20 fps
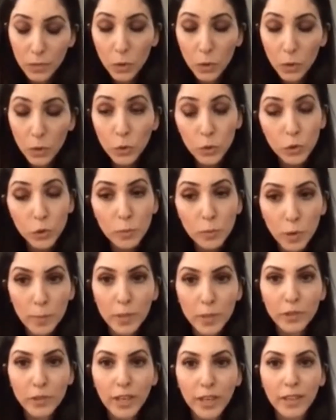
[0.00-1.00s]
Who do
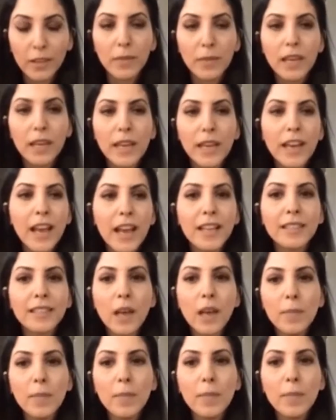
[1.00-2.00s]
perpetrate them. And
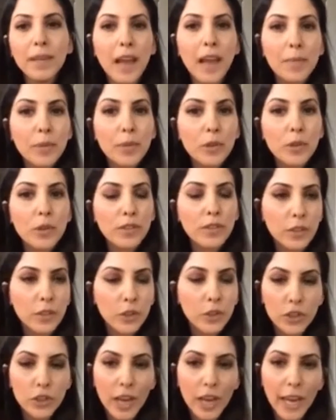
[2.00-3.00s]
some examples of
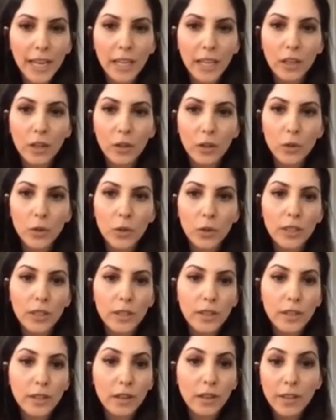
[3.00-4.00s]
UJ include
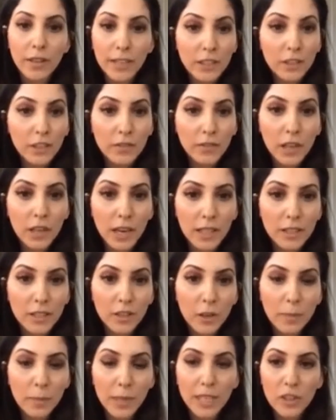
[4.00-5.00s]
the arrest of
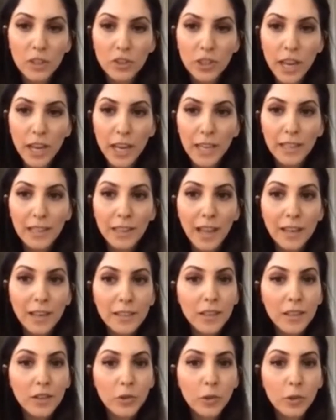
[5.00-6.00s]
Augusto Pinochet in
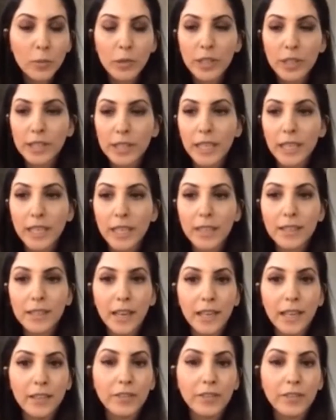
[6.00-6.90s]
London through proceedings that